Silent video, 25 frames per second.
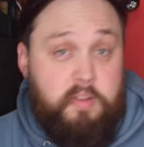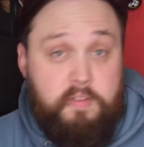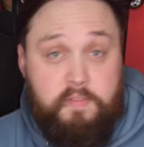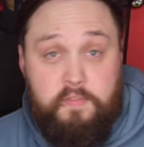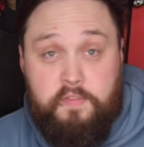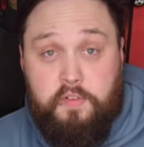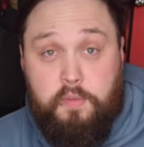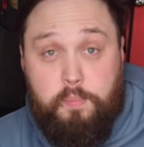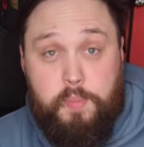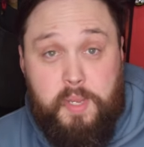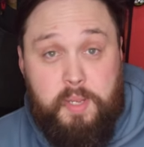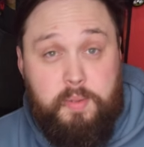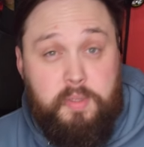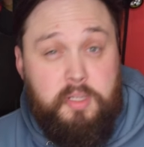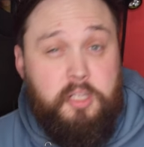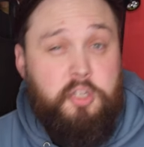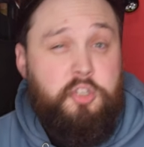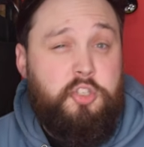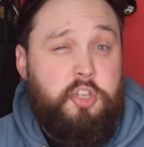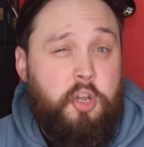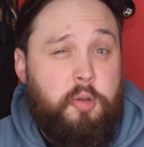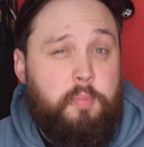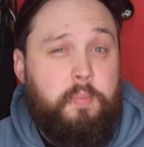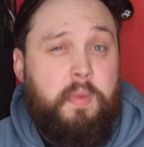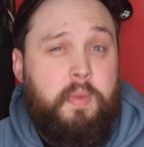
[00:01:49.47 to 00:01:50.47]
for people who
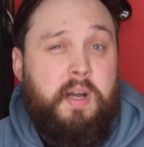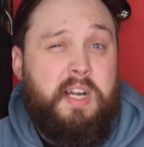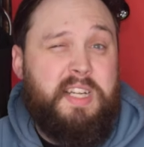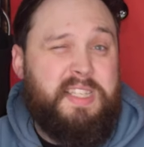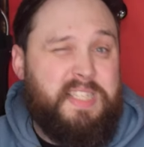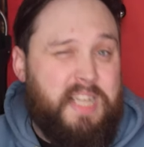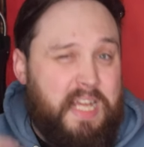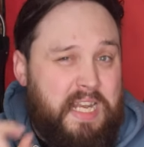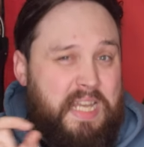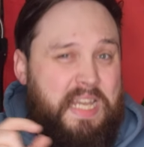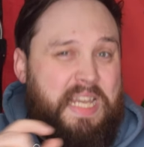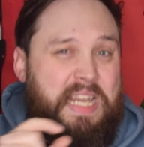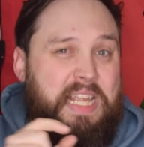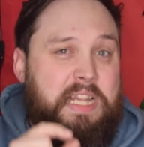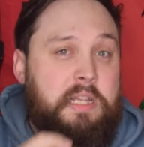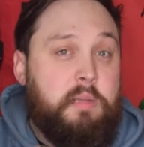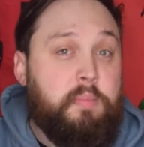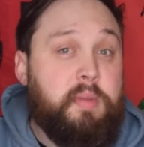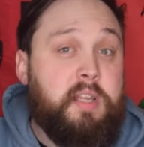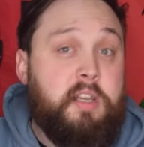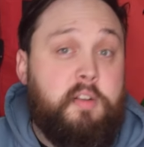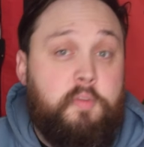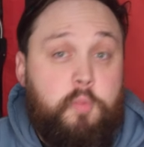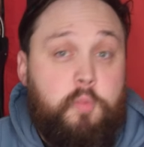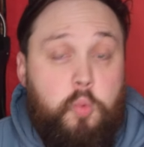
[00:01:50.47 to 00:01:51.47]
don't mind a little
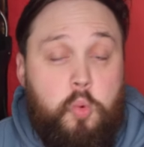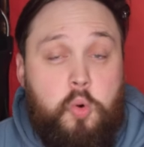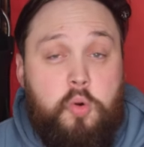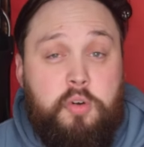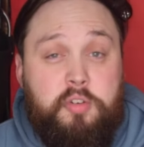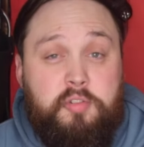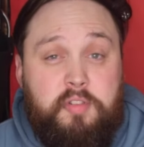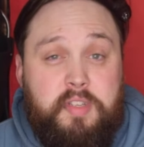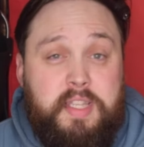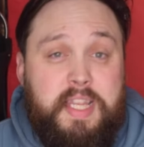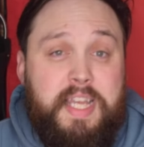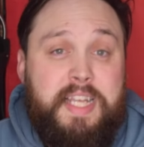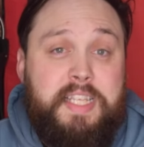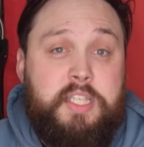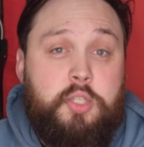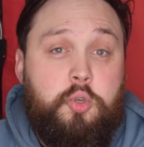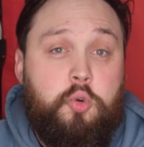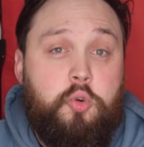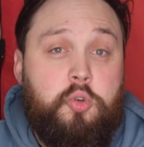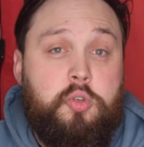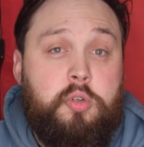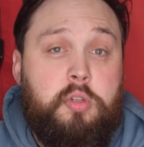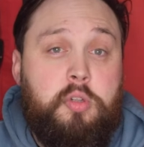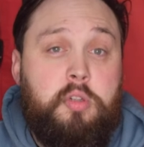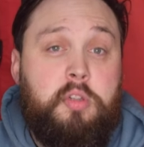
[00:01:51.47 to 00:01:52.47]
bit of water in their
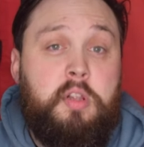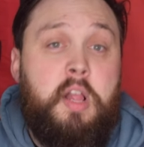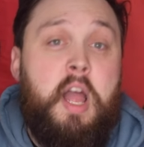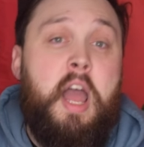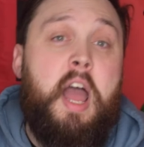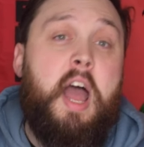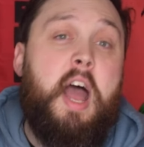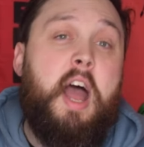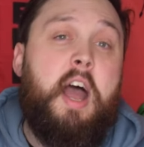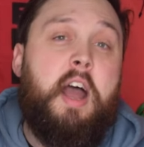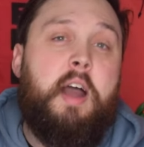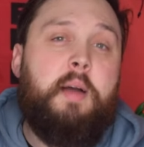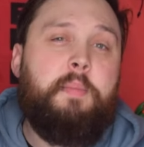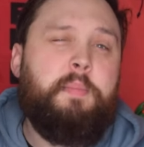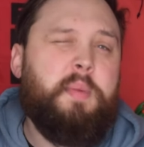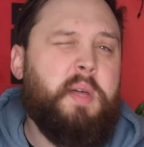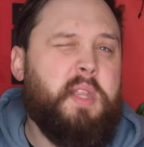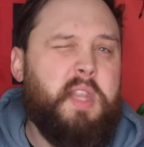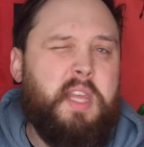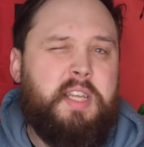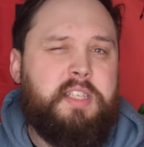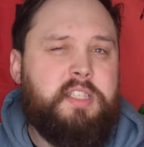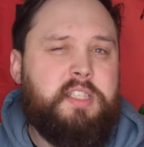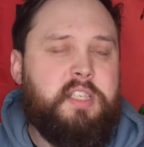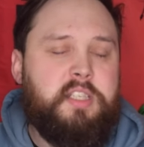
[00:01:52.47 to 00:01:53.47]
snorkel, but
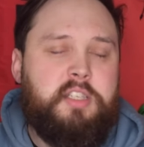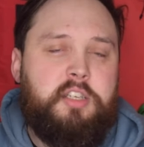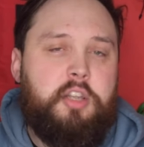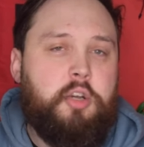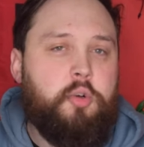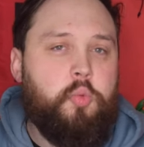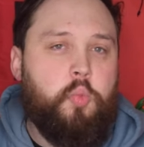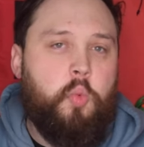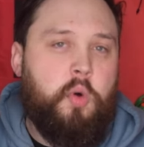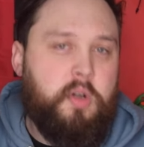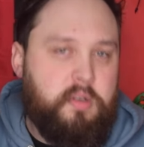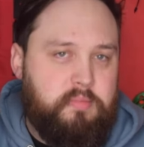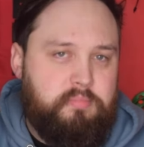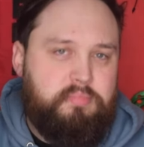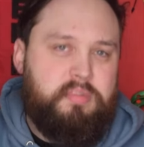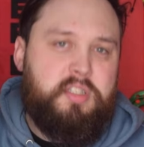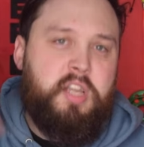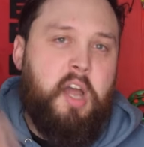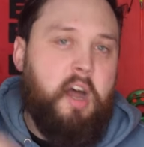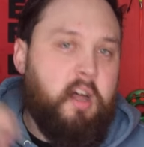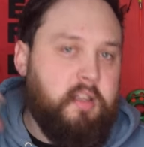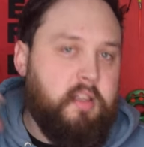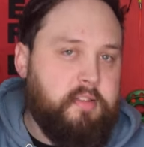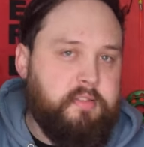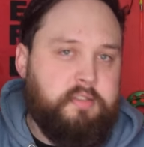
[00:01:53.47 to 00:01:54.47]
they just don't want
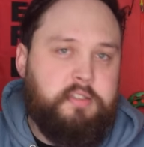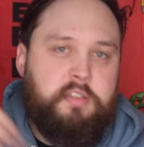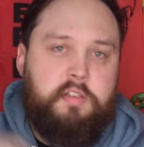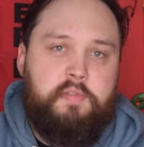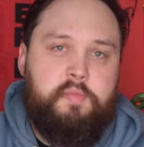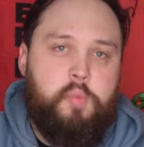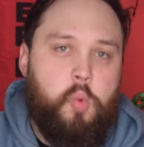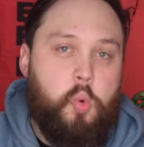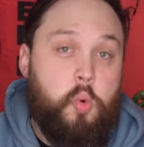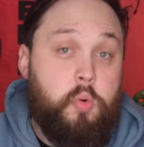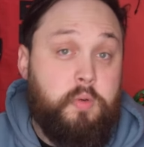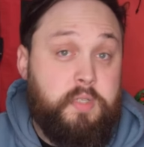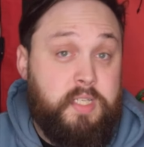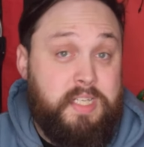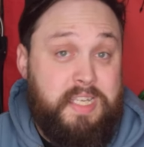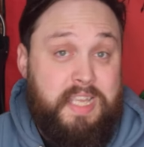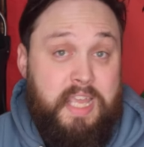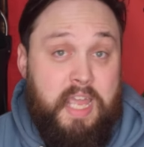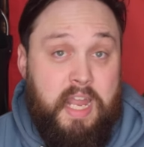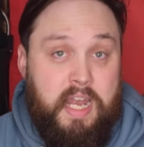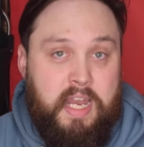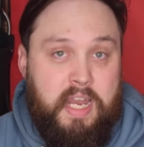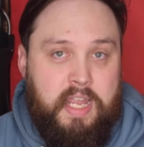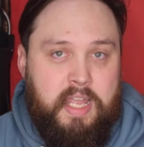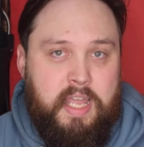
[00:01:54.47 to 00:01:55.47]
tons of water
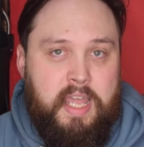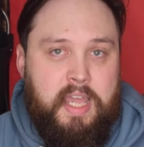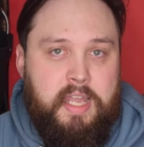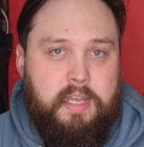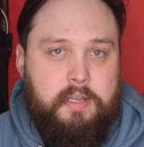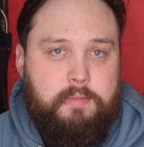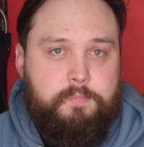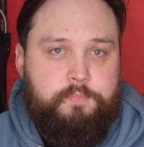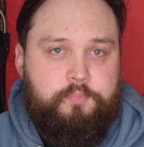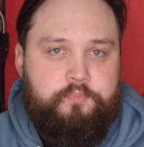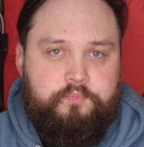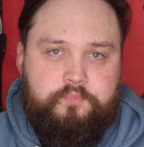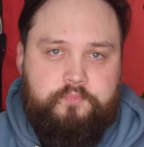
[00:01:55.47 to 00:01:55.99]
getting in.